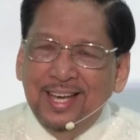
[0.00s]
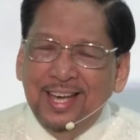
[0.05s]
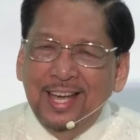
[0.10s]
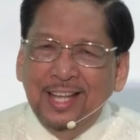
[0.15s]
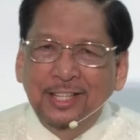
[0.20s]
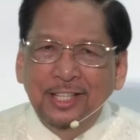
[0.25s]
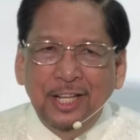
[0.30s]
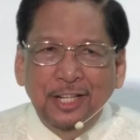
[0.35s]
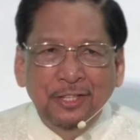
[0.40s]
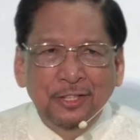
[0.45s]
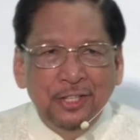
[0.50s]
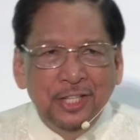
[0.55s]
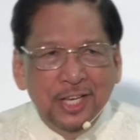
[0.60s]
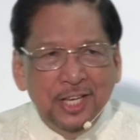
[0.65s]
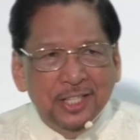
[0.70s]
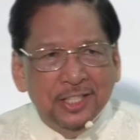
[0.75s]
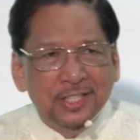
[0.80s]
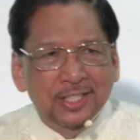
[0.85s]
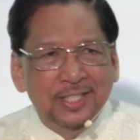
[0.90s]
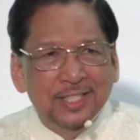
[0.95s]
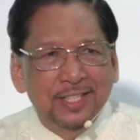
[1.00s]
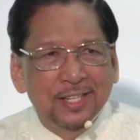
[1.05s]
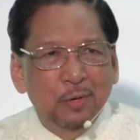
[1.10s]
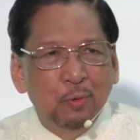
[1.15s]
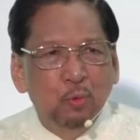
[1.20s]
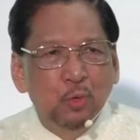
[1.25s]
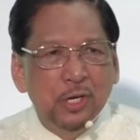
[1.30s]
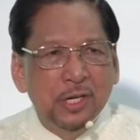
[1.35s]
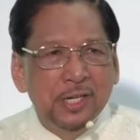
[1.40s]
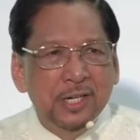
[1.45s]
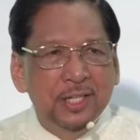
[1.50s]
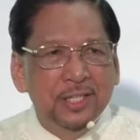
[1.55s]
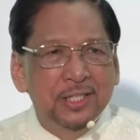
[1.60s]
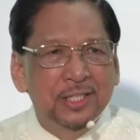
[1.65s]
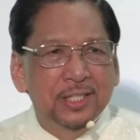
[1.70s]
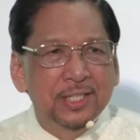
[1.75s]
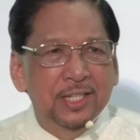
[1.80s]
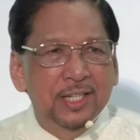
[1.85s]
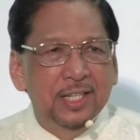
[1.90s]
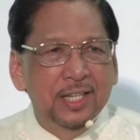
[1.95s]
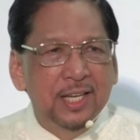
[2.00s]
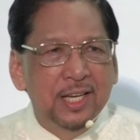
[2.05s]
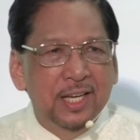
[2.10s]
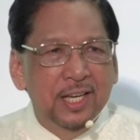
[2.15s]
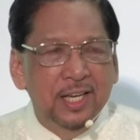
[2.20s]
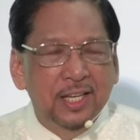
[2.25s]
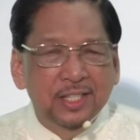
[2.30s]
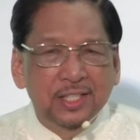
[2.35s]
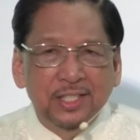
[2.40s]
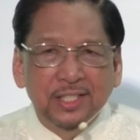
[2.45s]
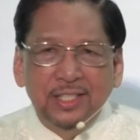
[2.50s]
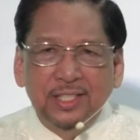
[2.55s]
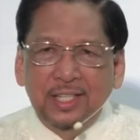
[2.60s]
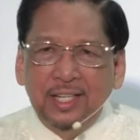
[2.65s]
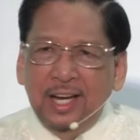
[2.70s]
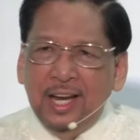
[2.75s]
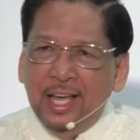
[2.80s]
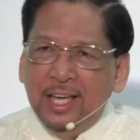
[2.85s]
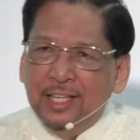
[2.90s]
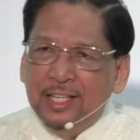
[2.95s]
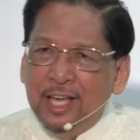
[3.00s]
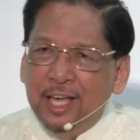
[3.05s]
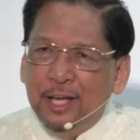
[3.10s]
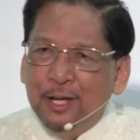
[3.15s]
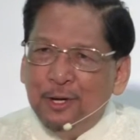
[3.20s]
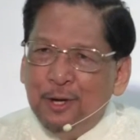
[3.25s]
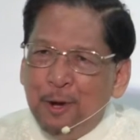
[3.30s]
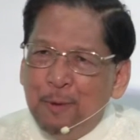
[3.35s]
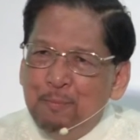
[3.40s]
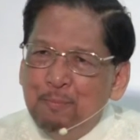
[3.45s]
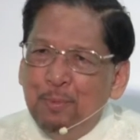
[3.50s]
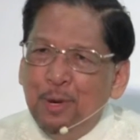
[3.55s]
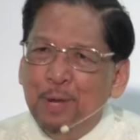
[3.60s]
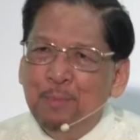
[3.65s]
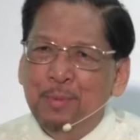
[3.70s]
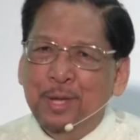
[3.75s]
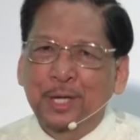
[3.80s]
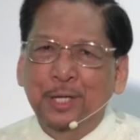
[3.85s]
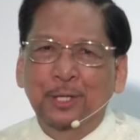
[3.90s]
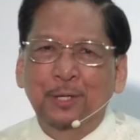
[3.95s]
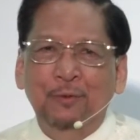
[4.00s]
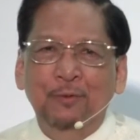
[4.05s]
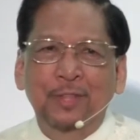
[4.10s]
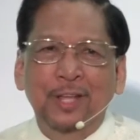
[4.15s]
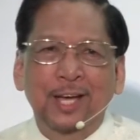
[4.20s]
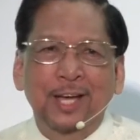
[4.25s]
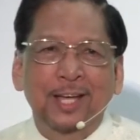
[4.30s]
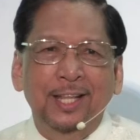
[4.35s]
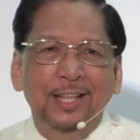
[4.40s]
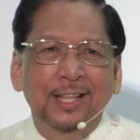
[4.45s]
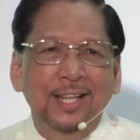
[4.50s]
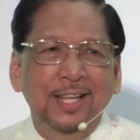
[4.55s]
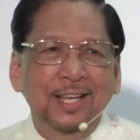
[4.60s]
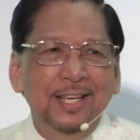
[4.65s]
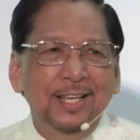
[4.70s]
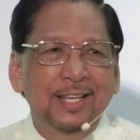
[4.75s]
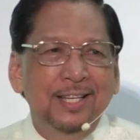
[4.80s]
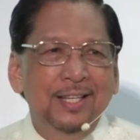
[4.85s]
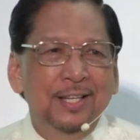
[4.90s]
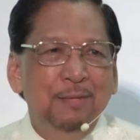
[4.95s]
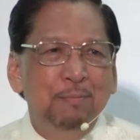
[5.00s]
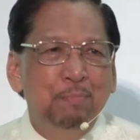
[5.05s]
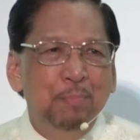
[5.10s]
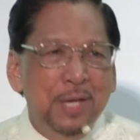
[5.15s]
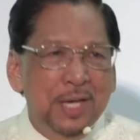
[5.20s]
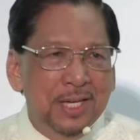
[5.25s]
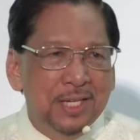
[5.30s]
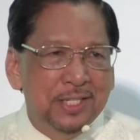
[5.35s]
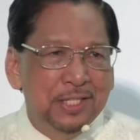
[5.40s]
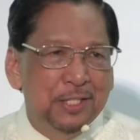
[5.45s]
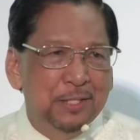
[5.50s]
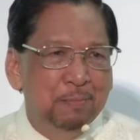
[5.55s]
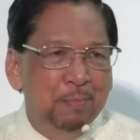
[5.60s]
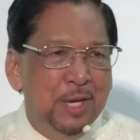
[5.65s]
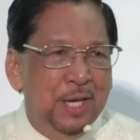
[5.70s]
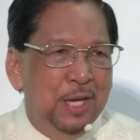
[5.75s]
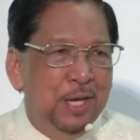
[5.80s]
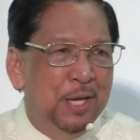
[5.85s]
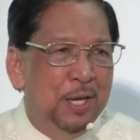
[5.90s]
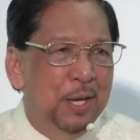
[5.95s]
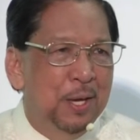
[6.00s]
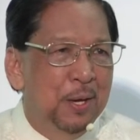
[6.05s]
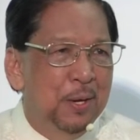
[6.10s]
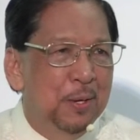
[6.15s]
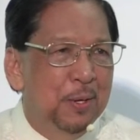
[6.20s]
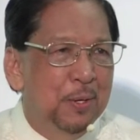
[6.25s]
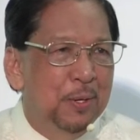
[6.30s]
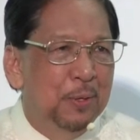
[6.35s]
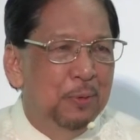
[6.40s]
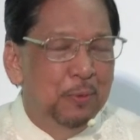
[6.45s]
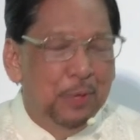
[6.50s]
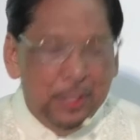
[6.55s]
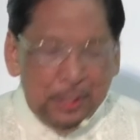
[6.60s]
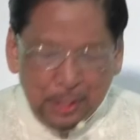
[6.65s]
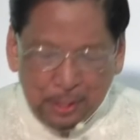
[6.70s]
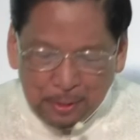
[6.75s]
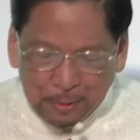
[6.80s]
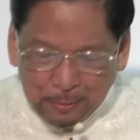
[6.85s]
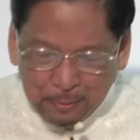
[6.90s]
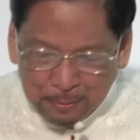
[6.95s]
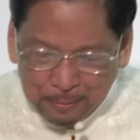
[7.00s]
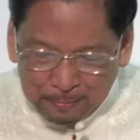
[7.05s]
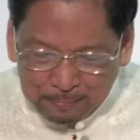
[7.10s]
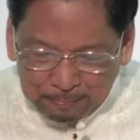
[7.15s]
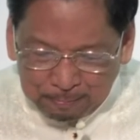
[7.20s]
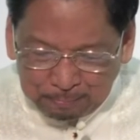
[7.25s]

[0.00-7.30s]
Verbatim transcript: And then these words is like a complement of that. Peace be with you.